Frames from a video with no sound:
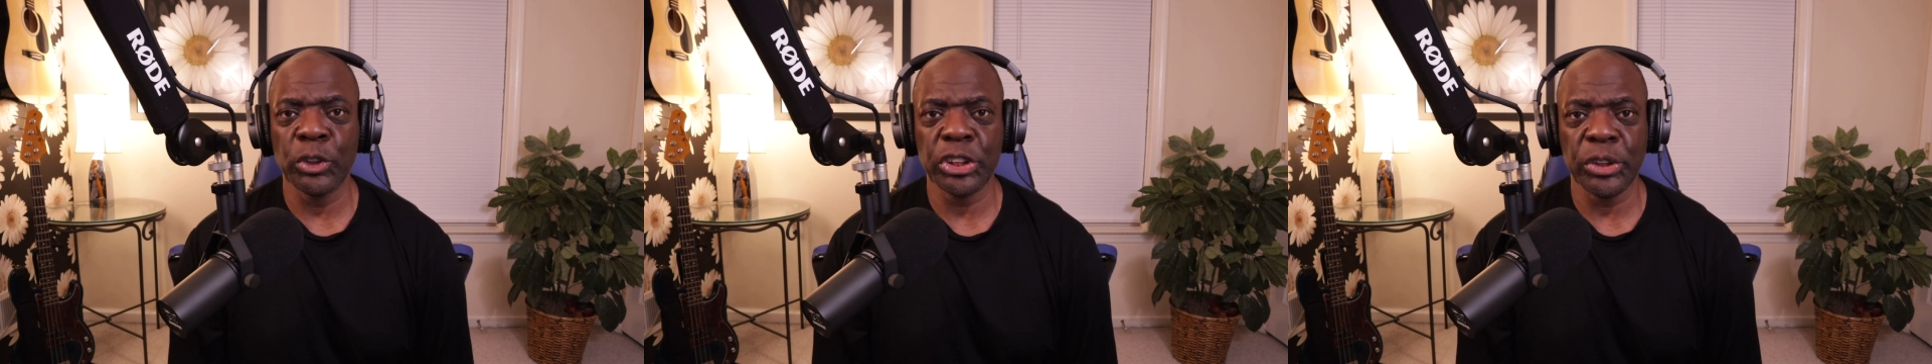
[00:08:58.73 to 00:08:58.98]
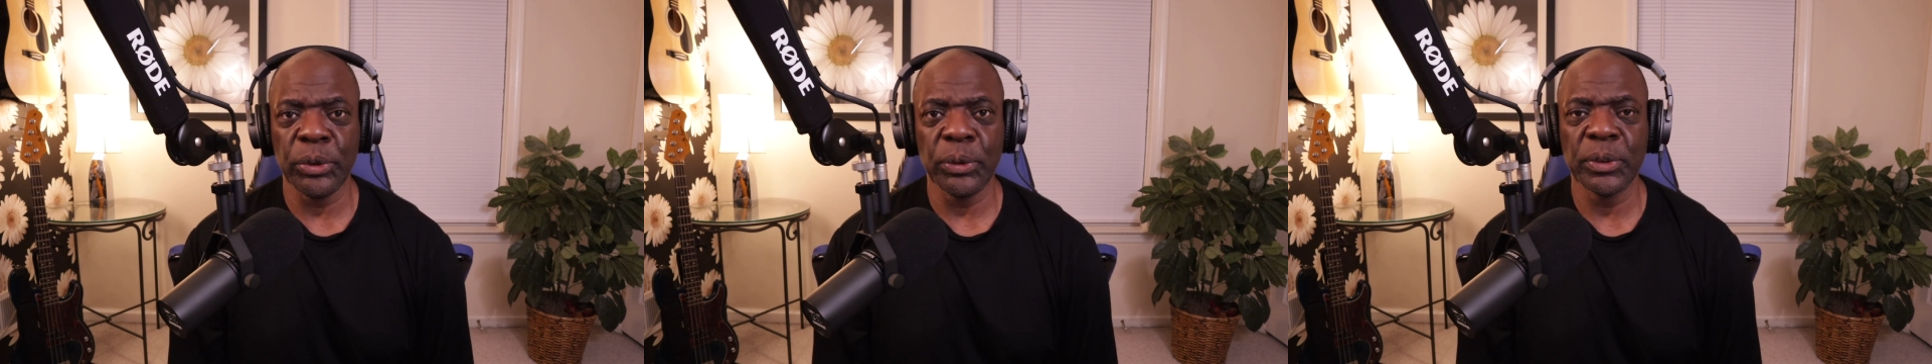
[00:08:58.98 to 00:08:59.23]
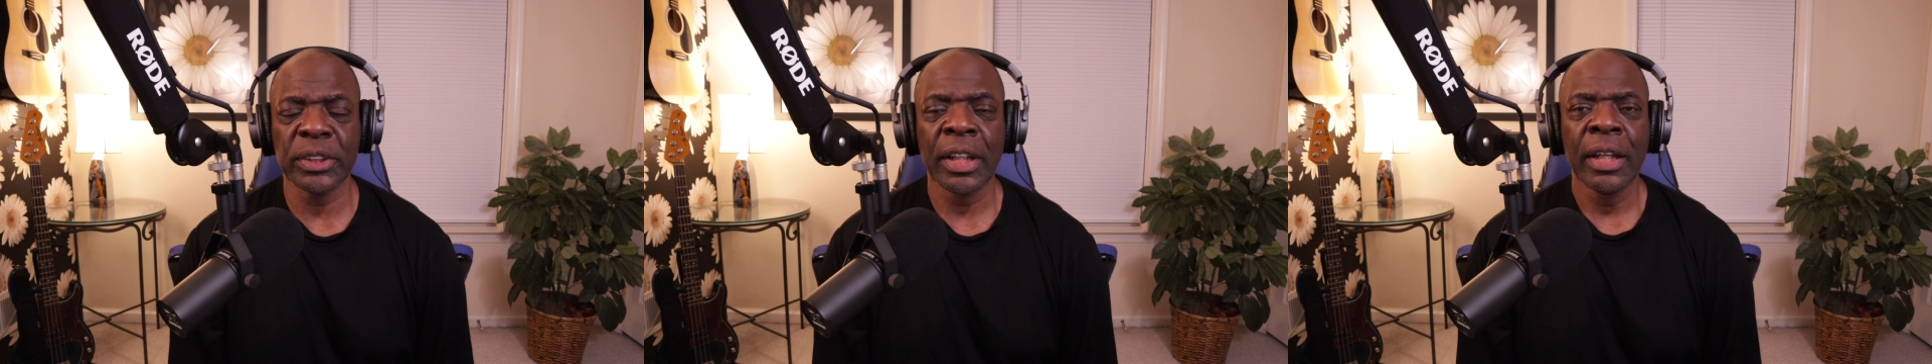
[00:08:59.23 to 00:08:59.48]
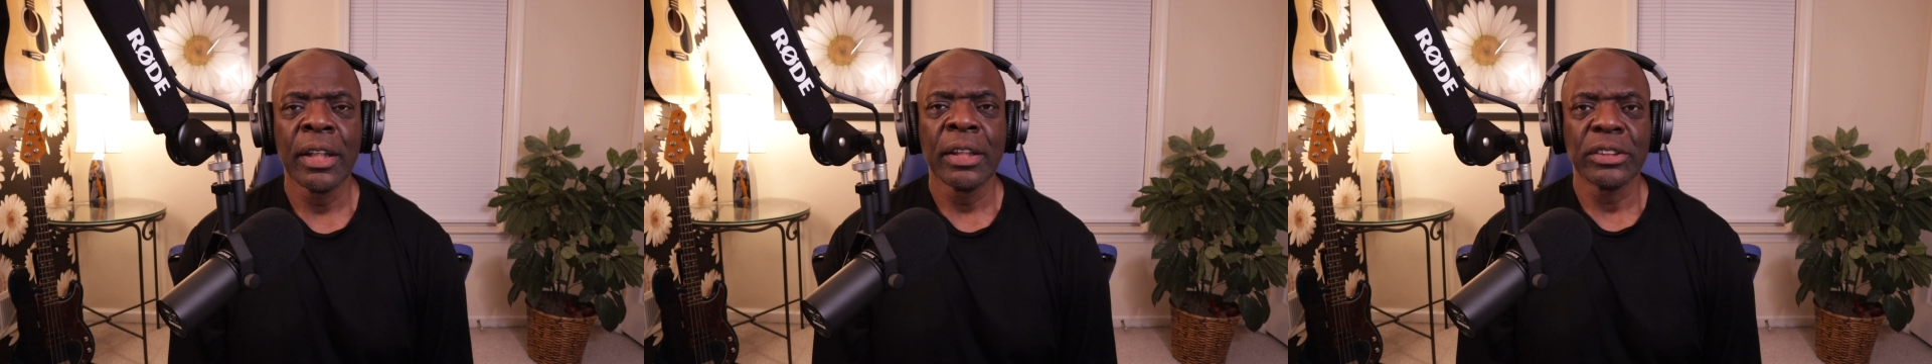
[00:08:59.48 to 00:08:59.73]
choose.
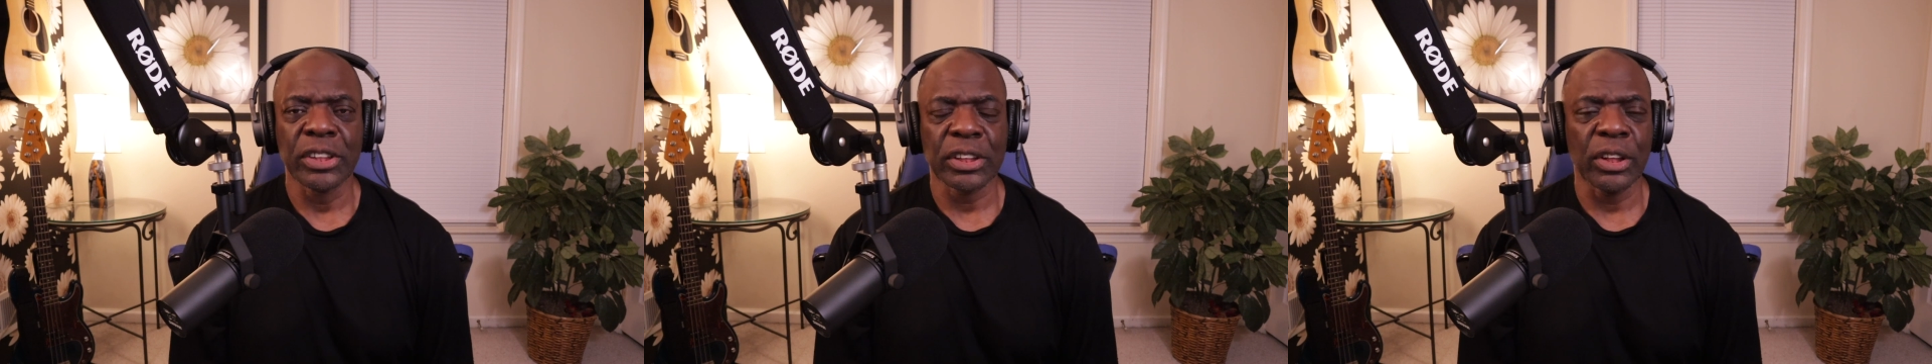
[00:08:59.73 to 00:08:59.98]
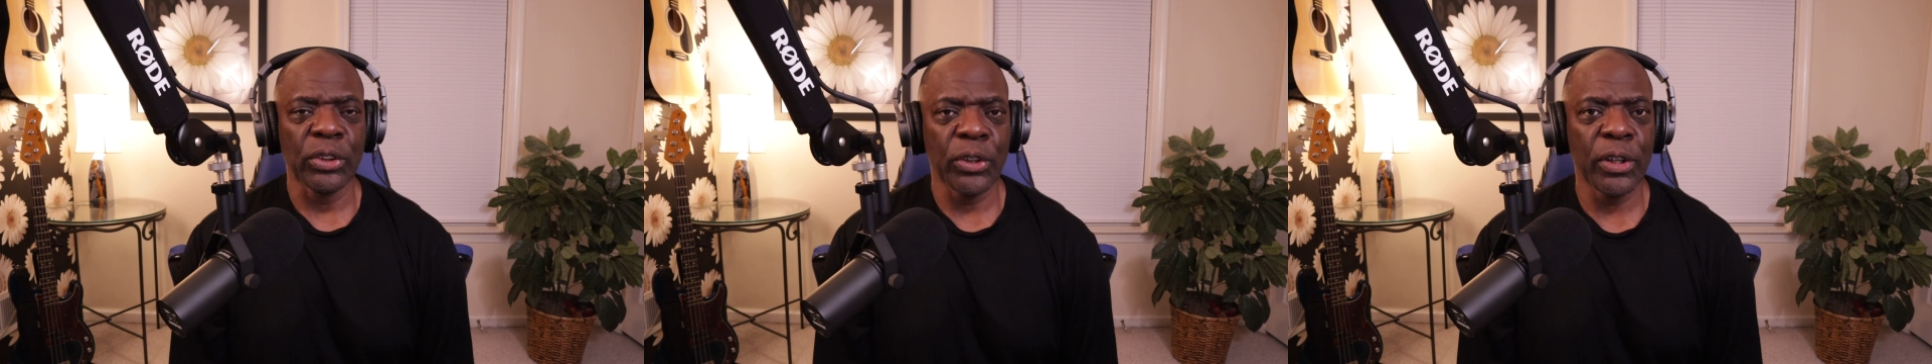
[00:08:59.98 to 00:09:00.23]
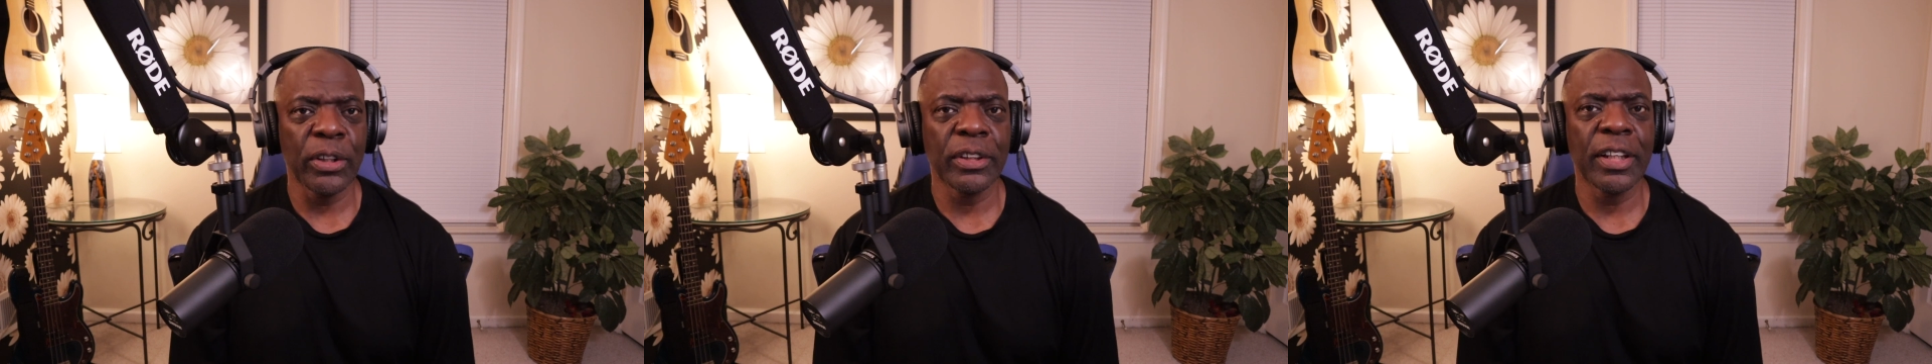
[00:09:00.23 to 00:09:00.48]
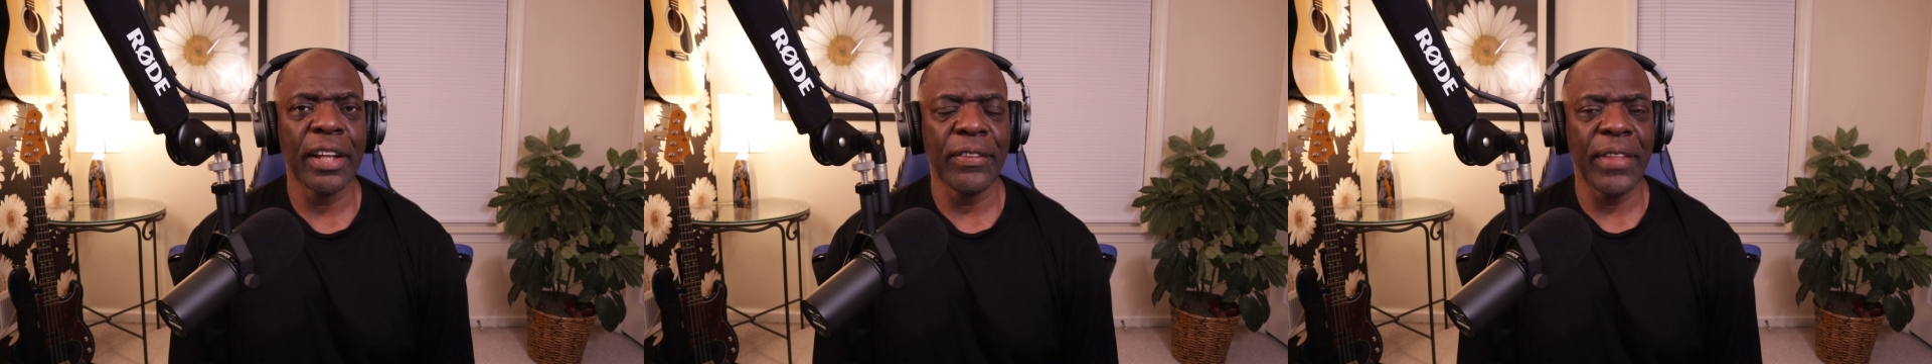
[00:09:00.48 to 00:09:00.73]
Just
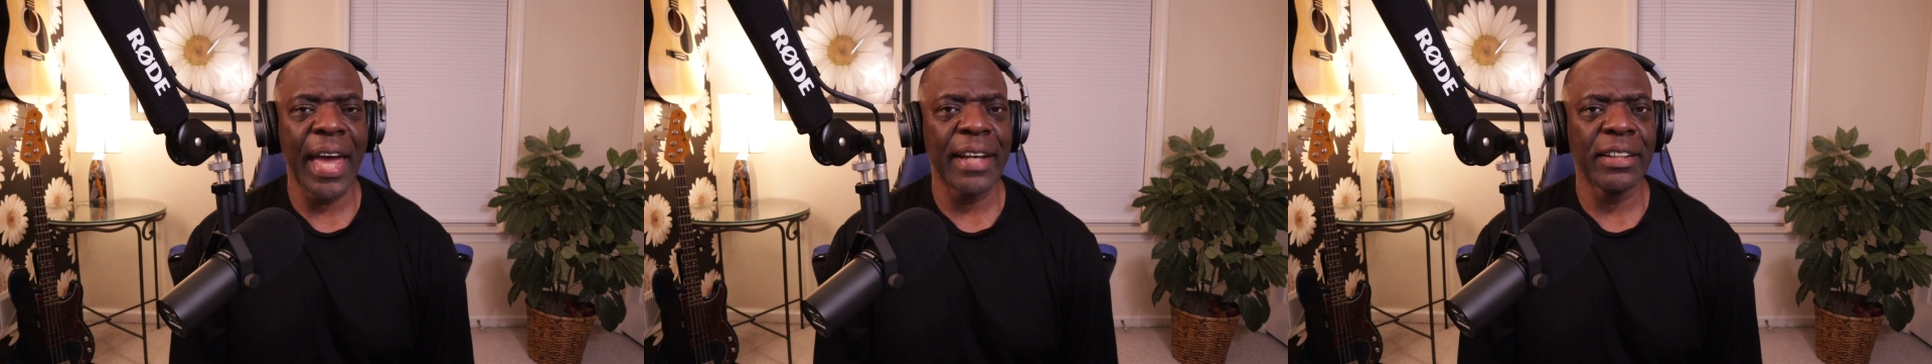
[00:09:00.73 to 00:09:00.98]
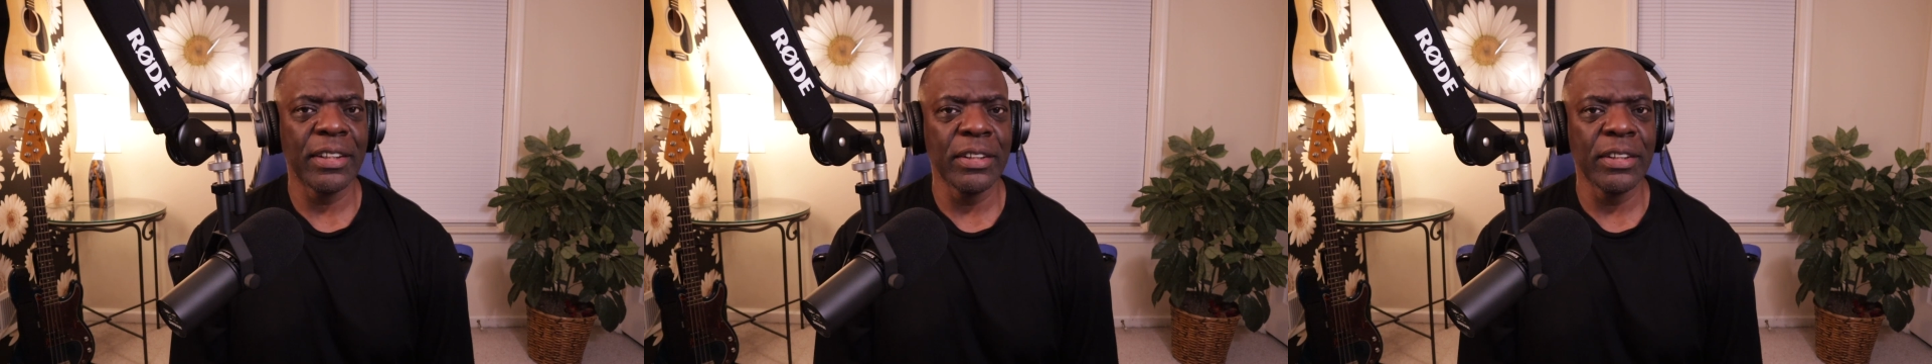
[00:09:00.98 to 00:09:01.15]
learn that